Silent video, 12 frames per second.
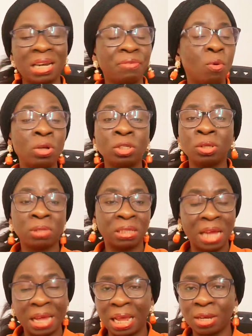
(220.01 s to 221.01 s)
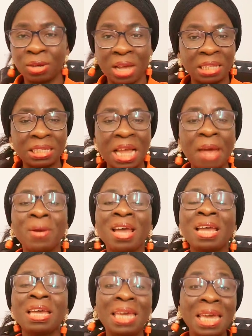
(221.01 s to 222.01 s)
If you want something harder, you can type
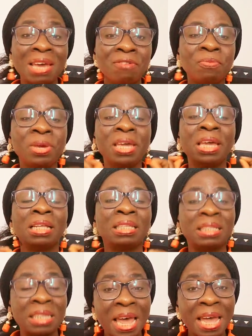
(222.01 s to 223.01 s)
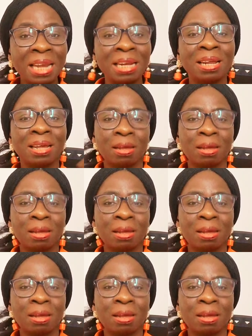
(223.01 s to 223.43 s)
give me 10.